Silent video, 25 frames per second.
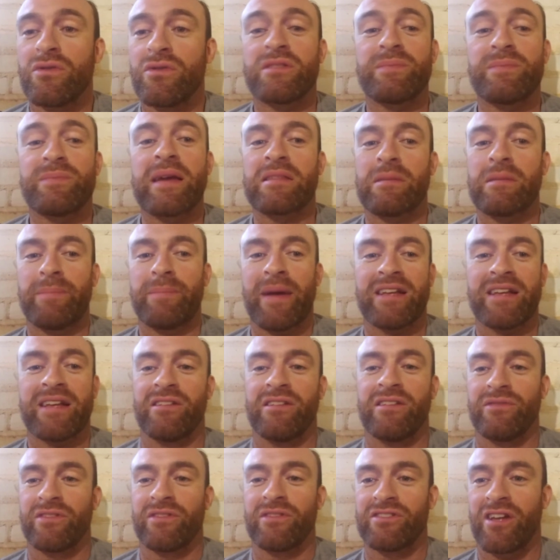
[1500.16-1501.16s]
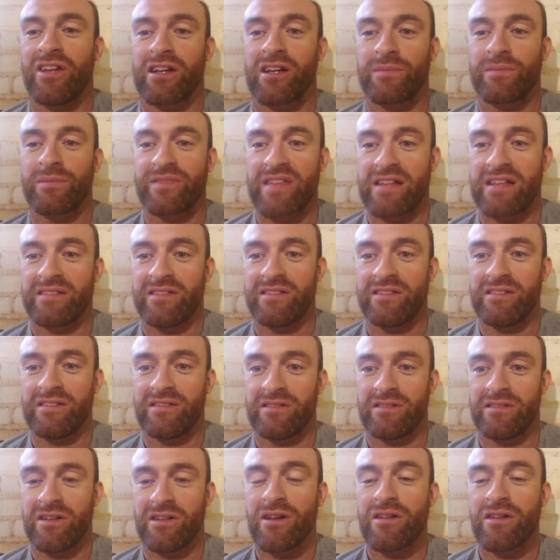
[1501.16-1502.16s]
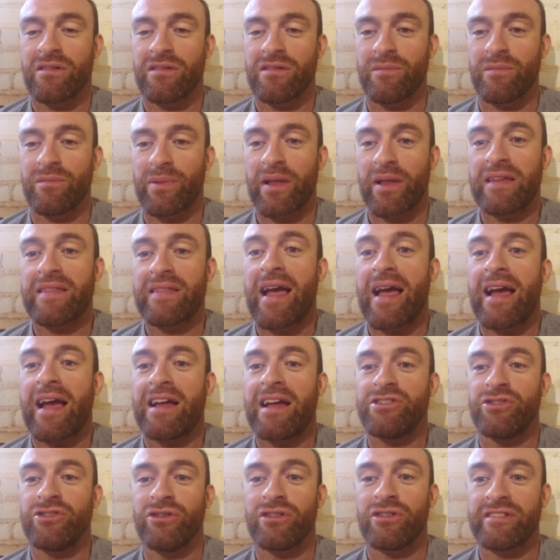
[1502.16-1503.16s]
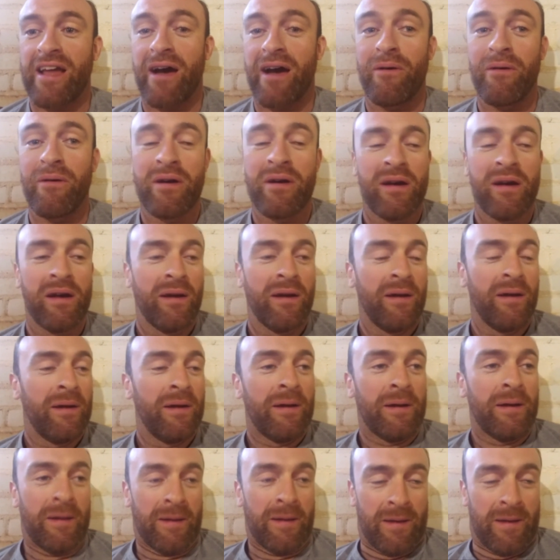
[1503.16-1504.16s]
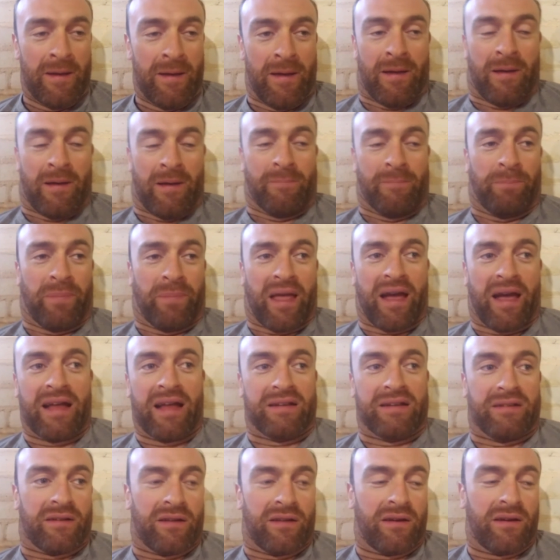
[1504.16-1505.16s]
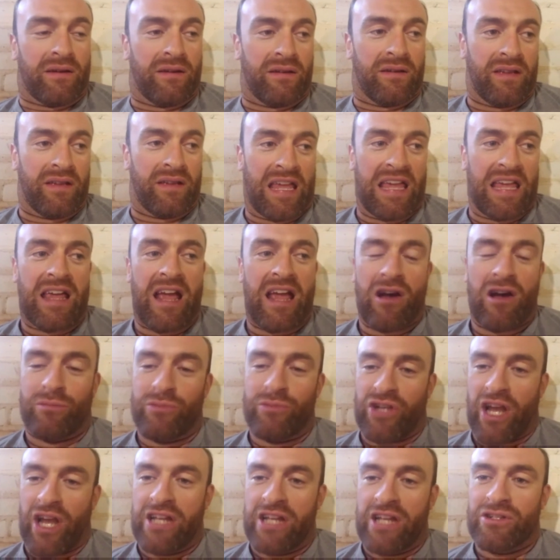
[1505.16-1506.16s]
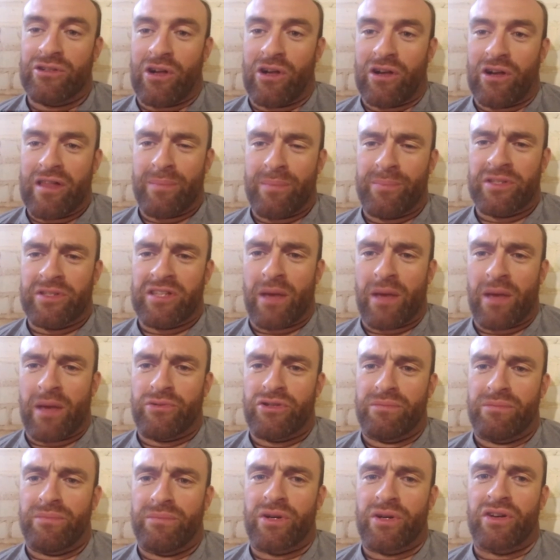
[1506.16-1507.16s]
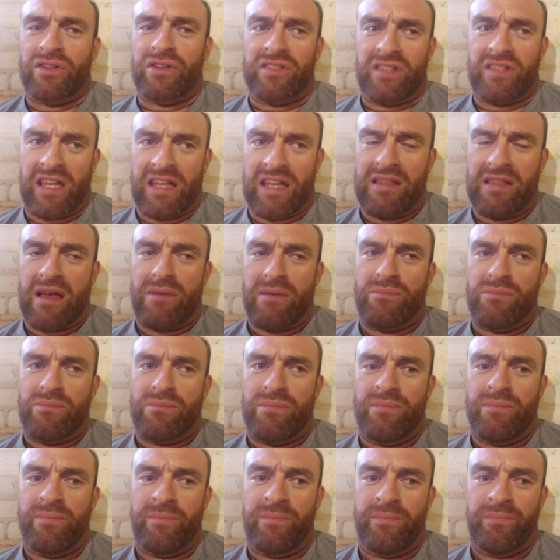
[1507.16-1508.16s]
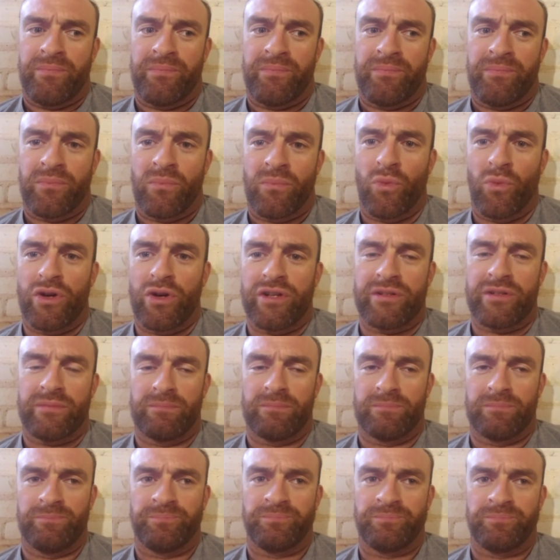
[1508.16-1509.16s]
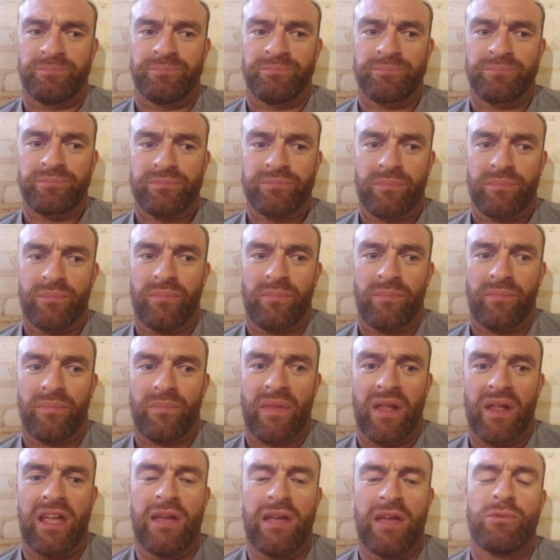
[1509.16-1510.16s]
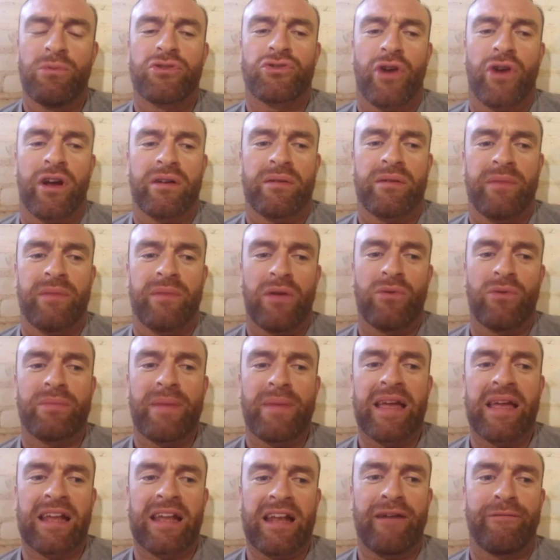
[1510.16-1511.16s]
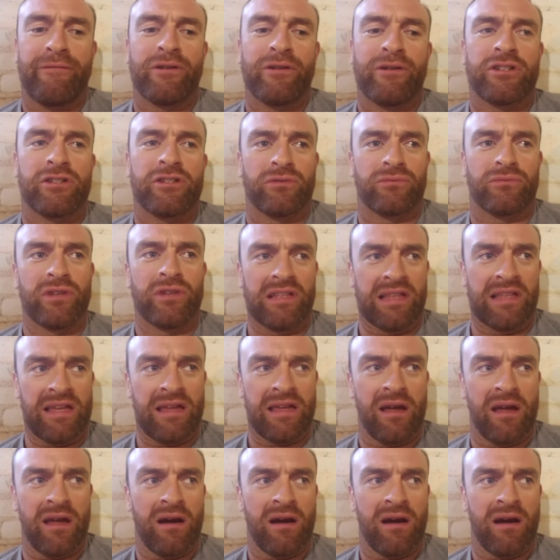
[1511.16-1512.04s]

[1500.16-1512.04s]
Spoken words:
make the best of the circumstances. You know, you play the hand you got dealt. And he helped change a lot of that perception, because he then would make an effort to really